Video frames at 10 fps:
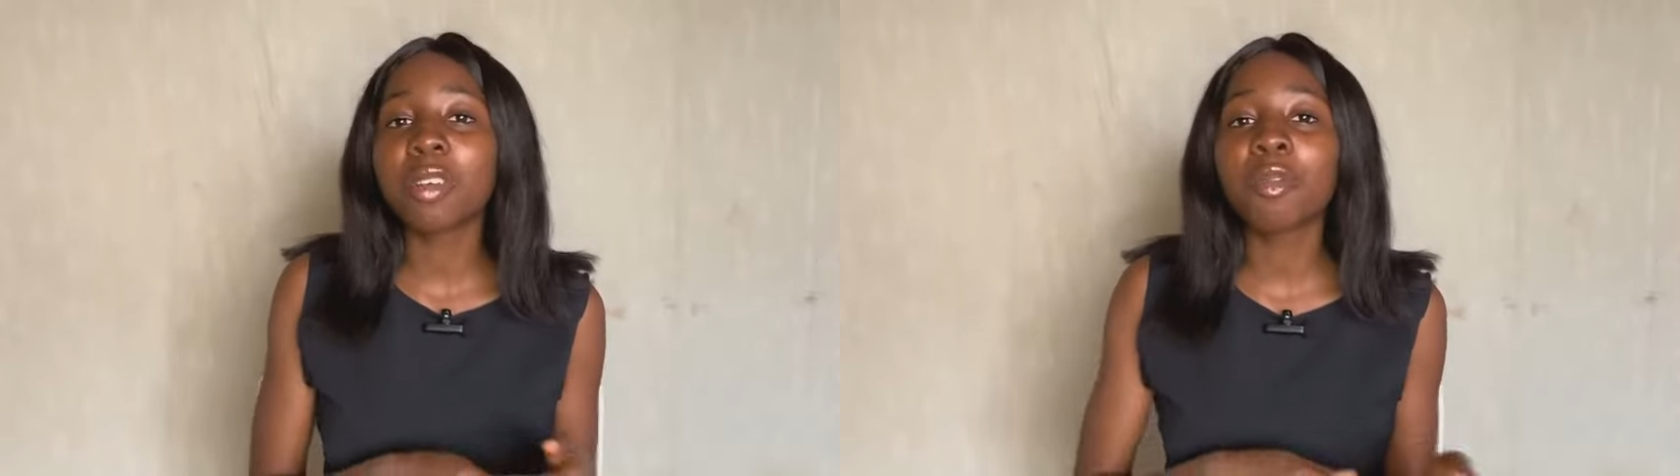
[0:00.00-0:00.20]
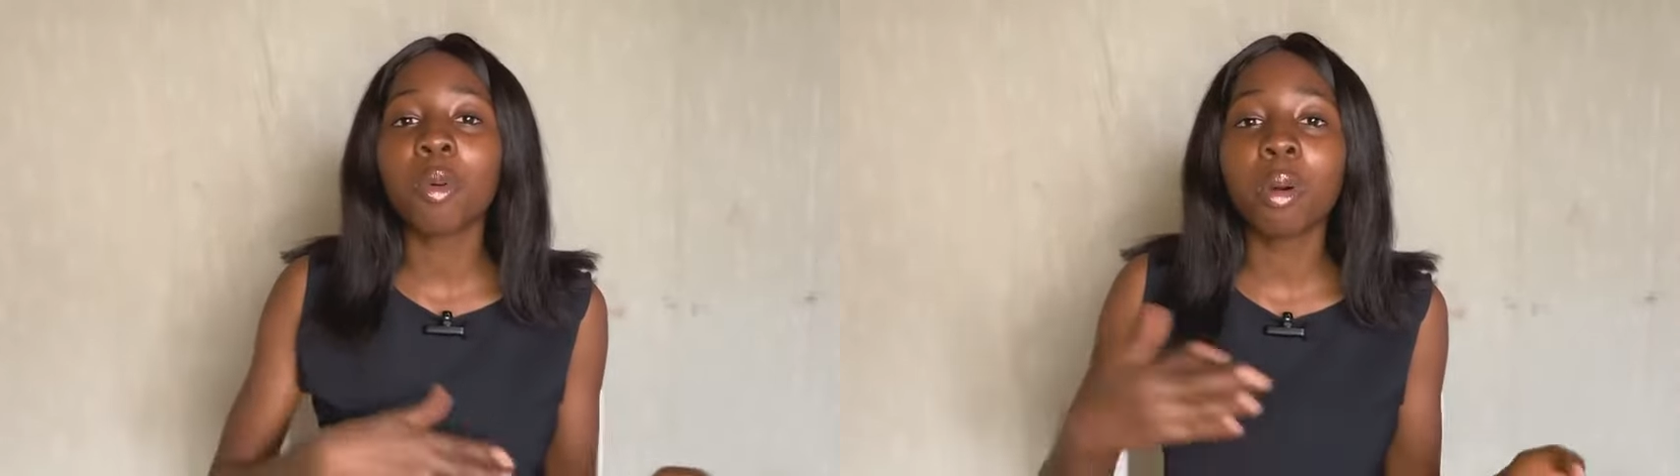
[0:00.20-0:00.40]

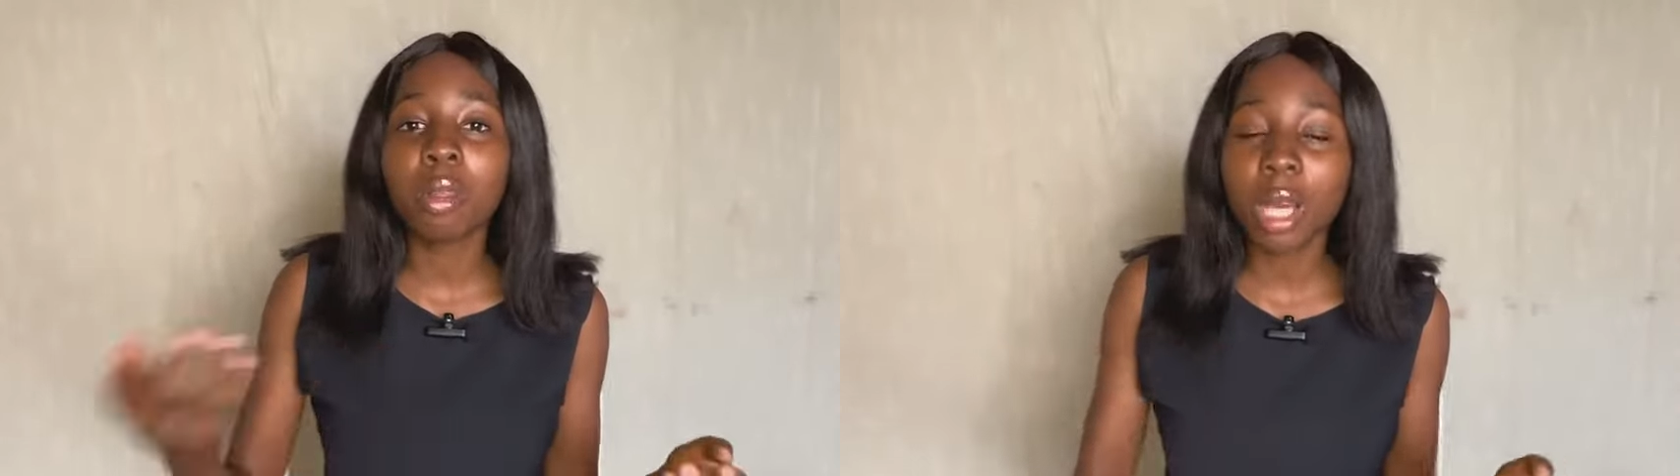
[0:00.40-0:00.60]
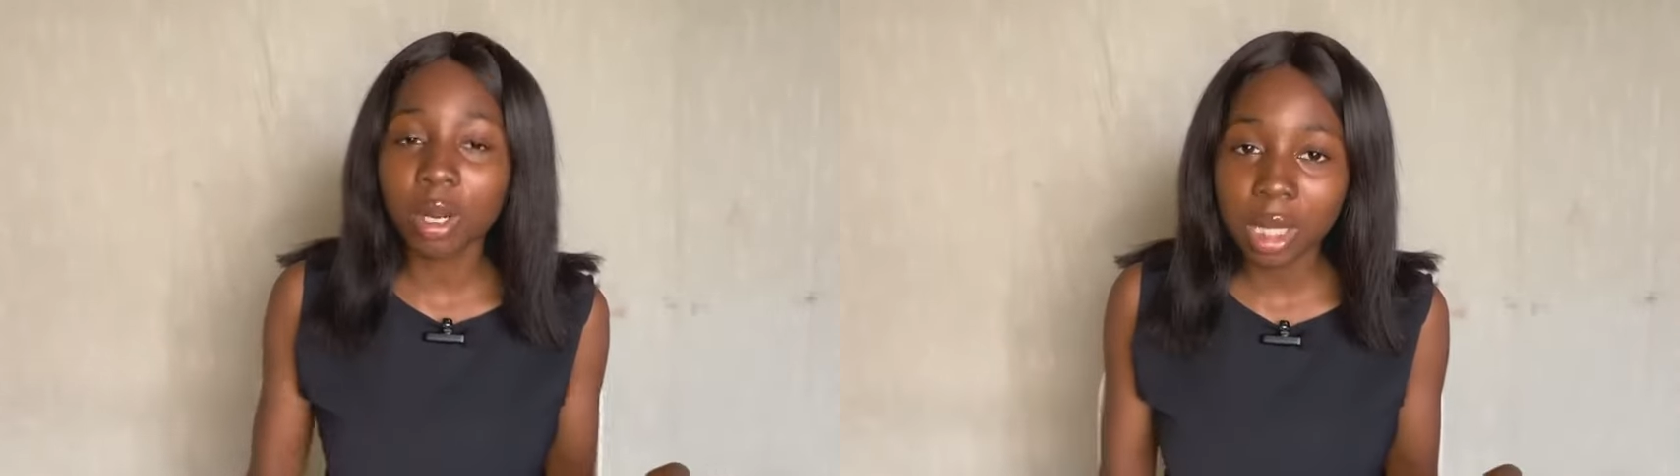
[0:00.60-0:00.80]
you for
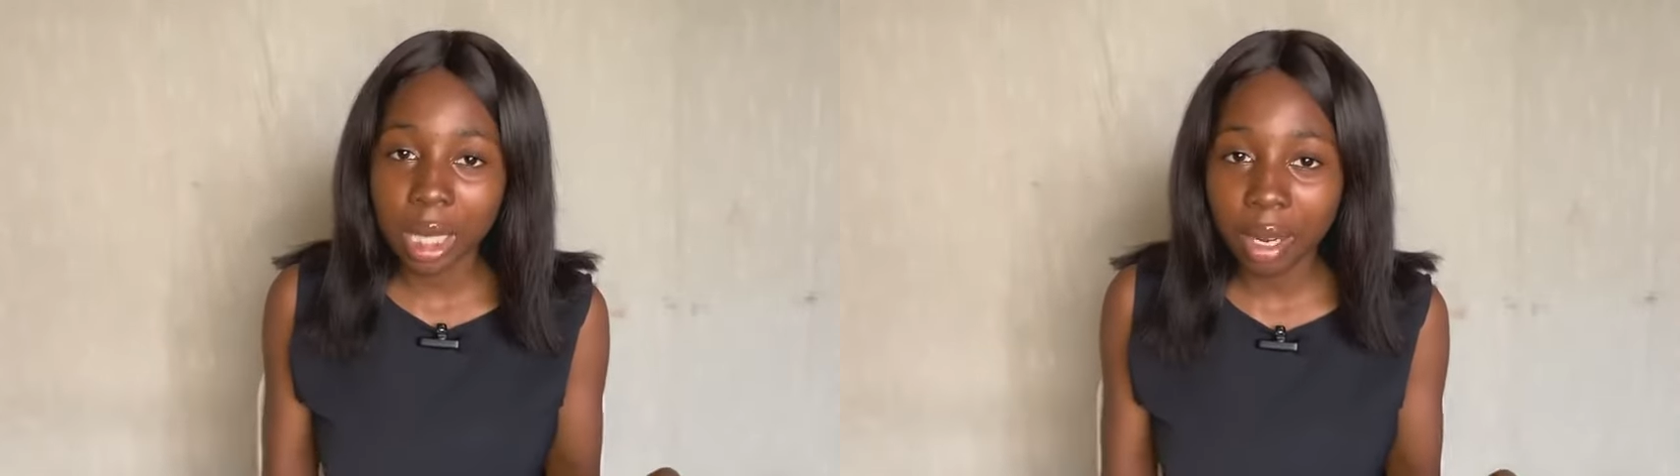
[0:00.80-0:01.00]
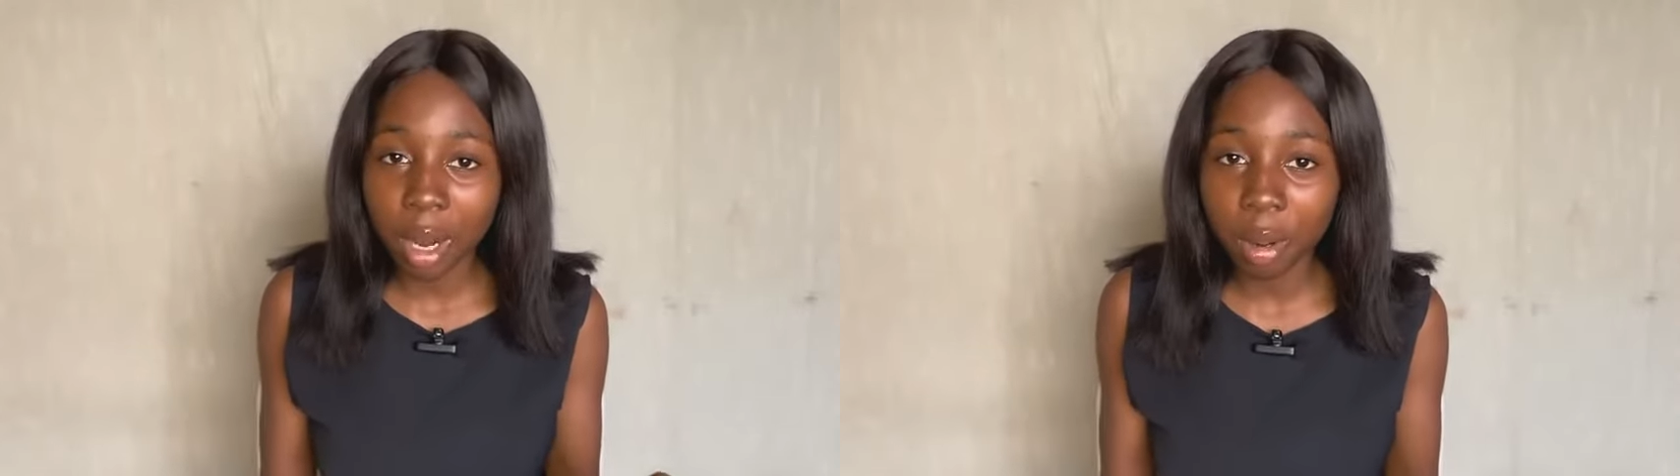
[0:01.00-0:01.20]

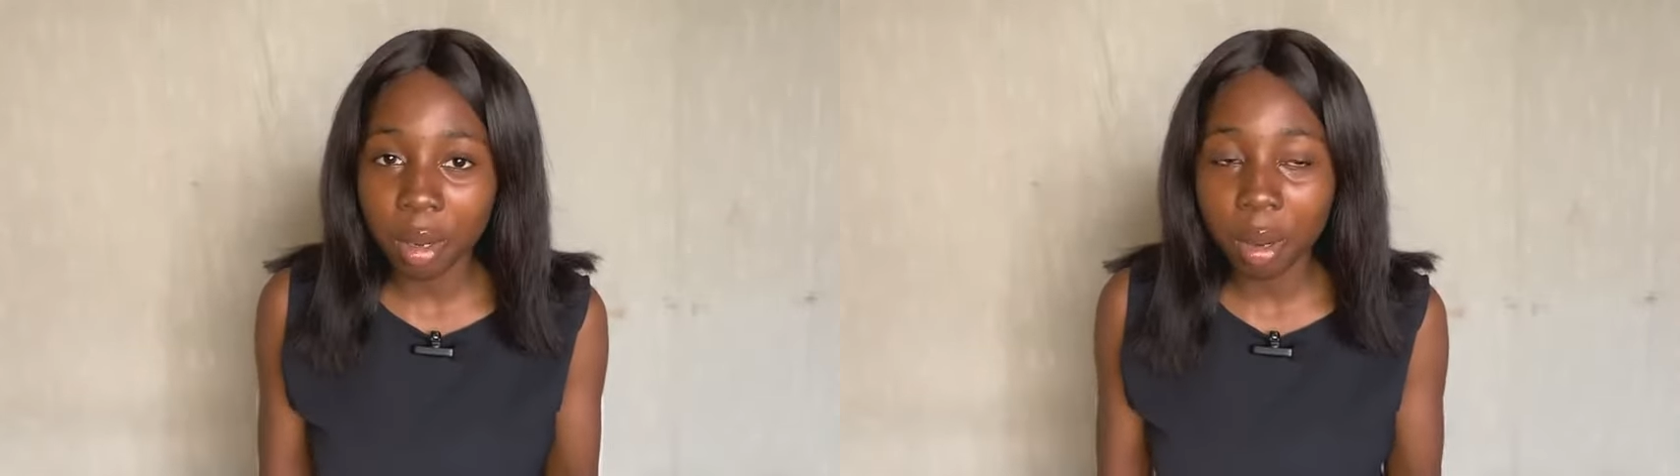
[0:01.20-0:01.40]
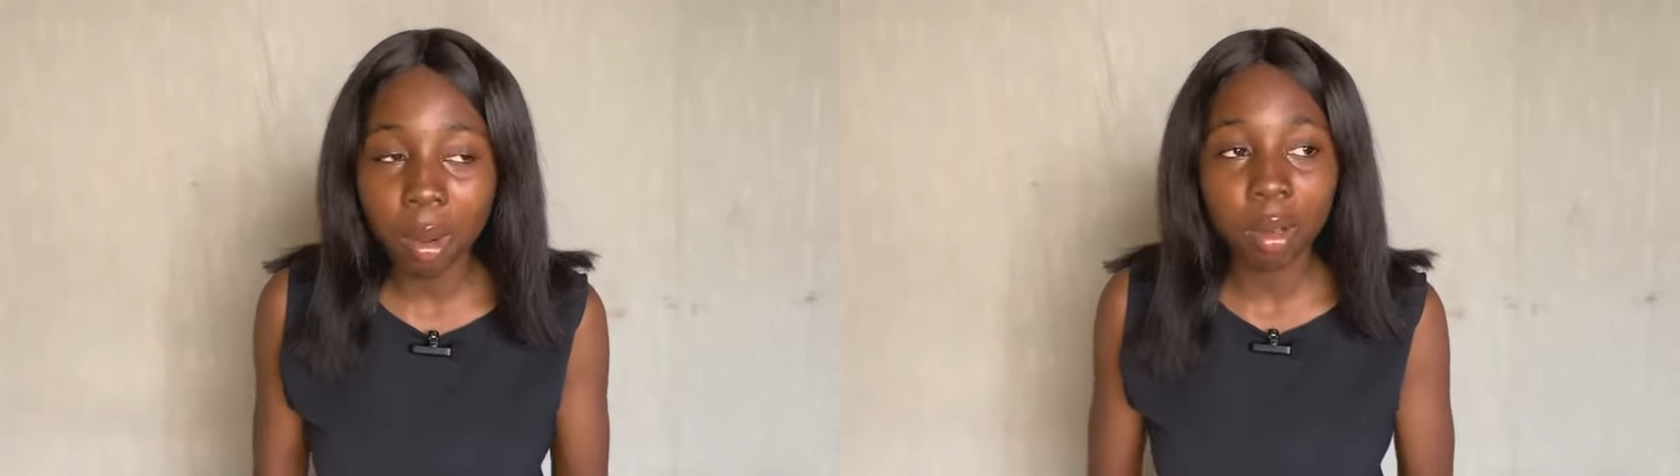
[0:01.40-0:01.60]
1,000 naira on
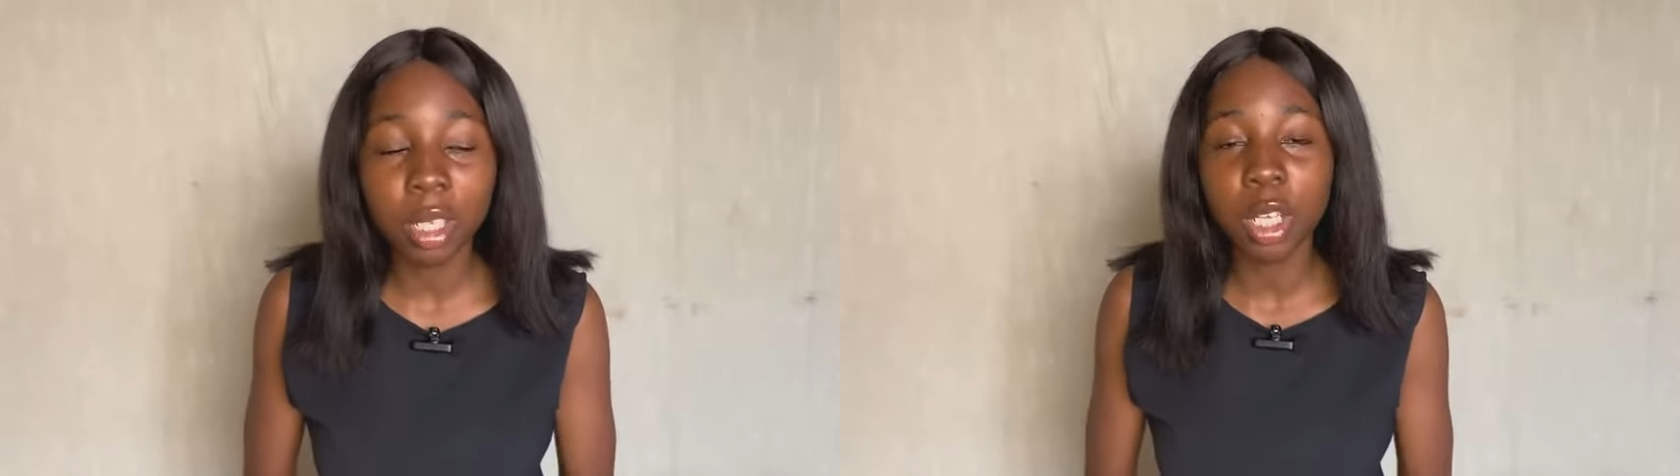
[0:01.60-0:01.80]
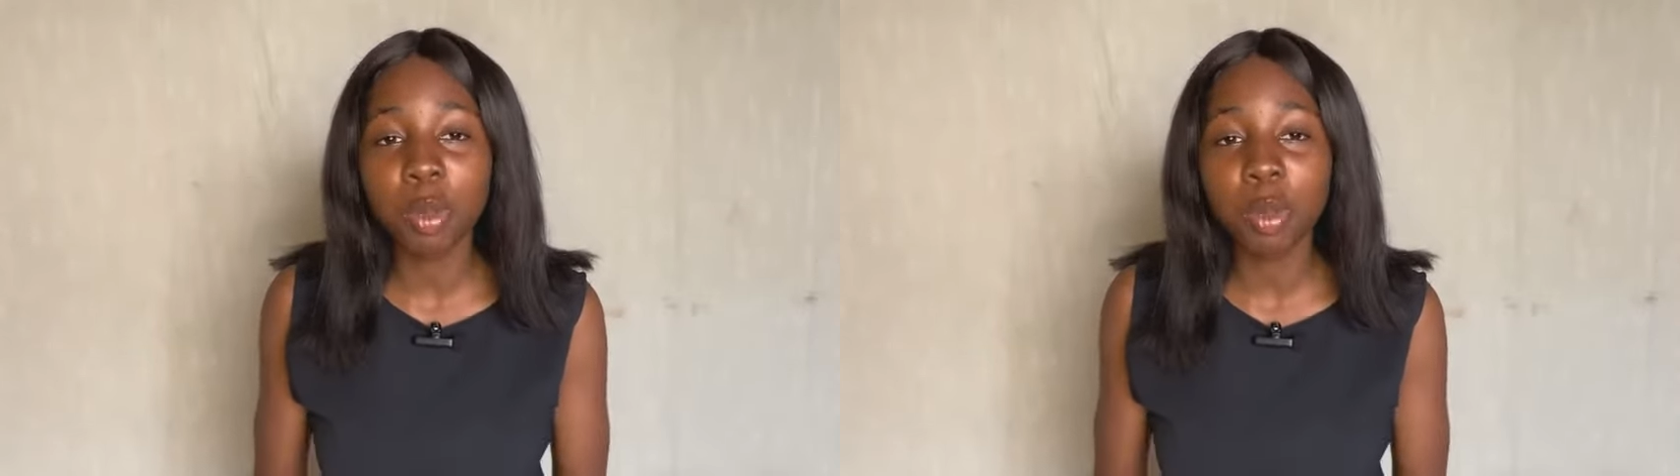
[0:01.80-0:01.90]
a normal day,